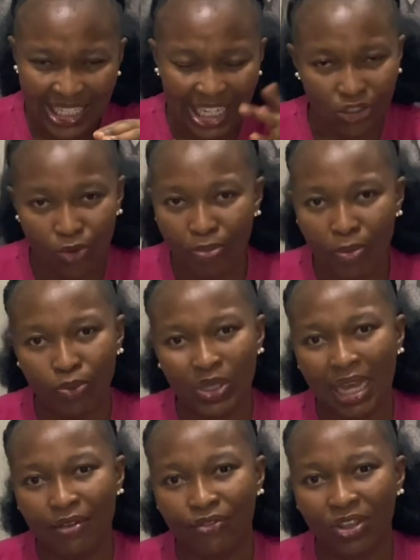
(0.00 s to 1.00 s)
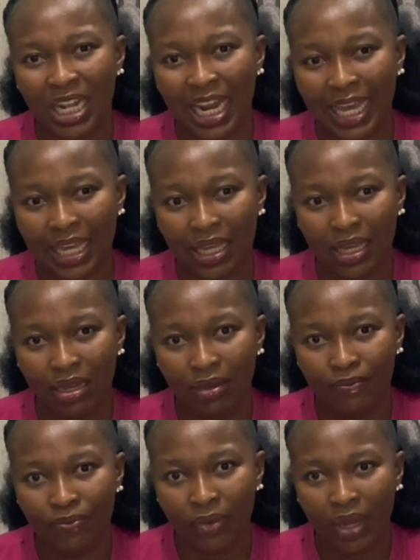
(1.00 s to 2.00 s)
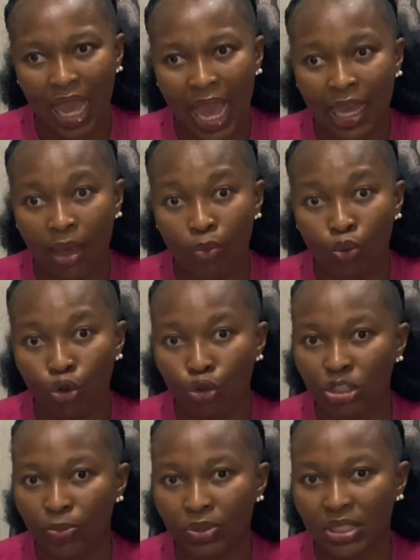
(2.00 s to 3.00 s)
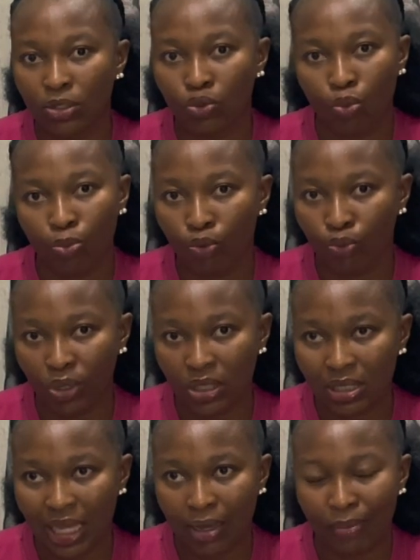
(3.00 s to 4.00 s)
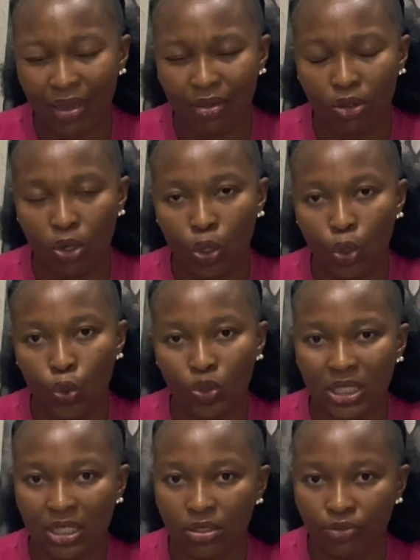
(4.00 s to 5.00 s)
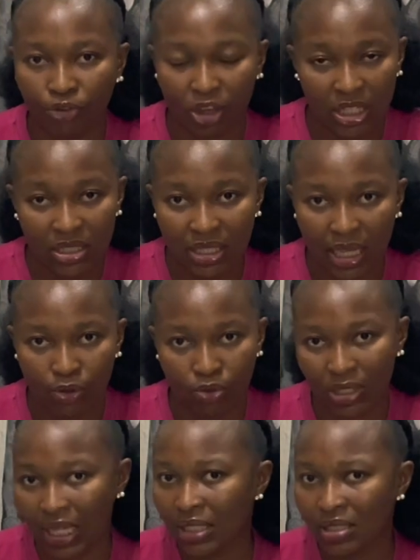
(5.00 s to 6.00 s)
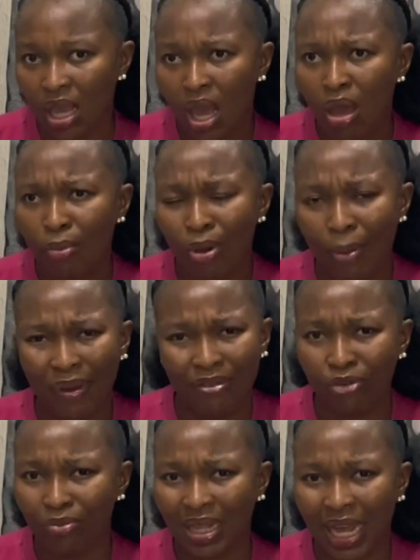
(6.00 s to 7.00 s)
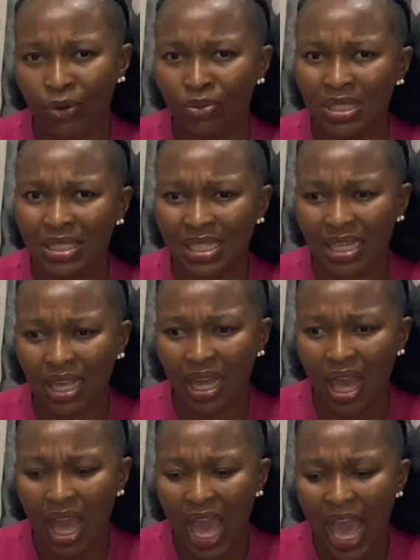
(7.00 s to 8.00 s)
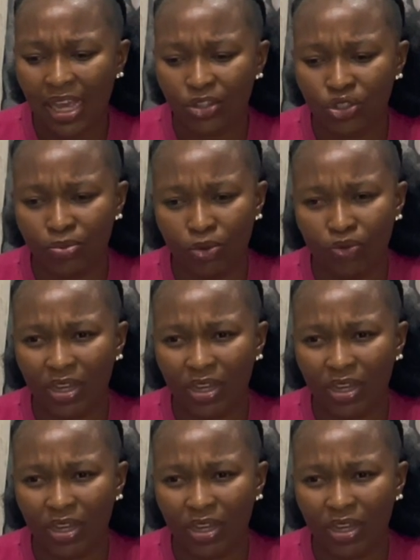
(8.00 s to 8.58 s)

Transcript: There are some people that I feel like I am 100% open with, like my closest friends and all that. But apart from that, I don't think I should be